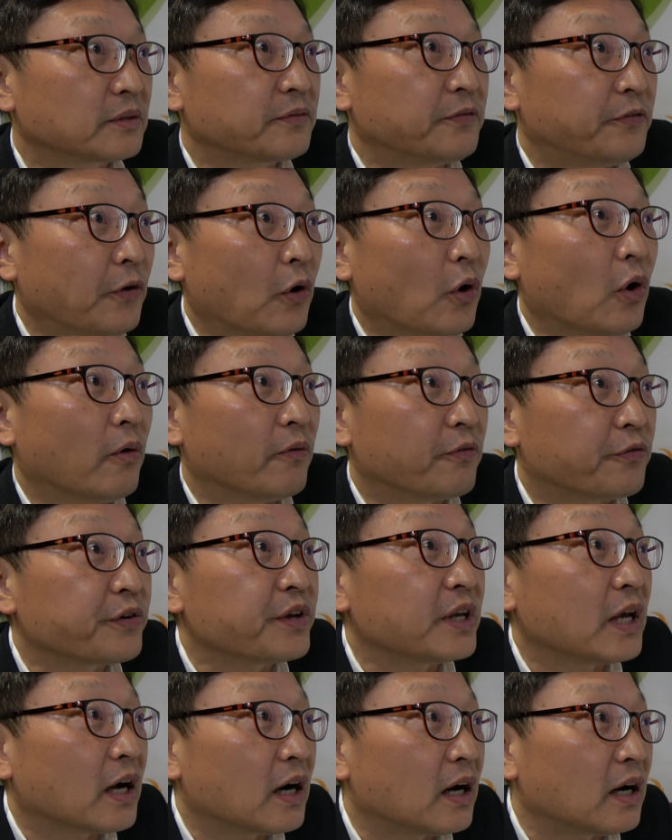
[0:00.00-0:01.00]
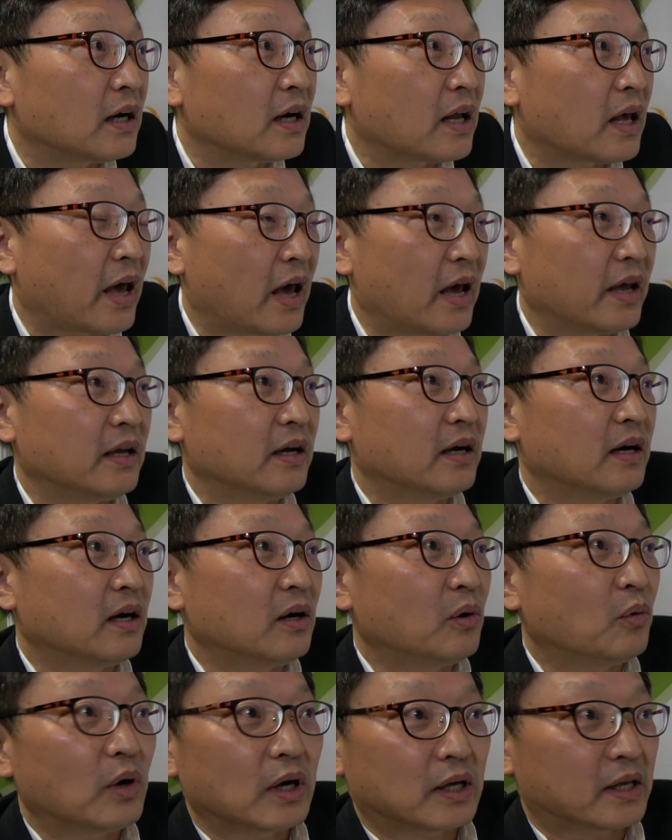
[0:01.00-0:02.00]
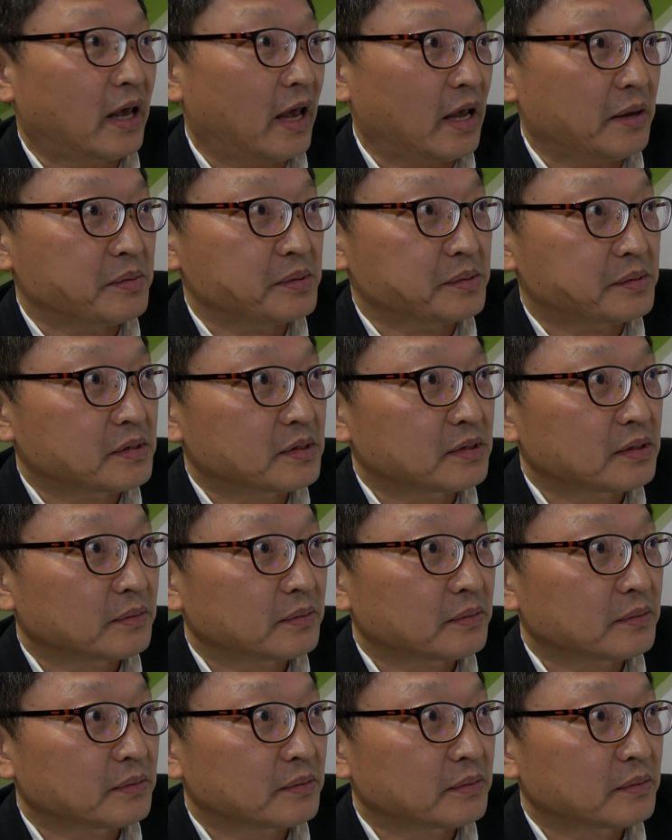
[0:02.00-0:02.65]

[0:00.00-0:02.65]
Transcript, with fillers: wow. For VR, AR, or games.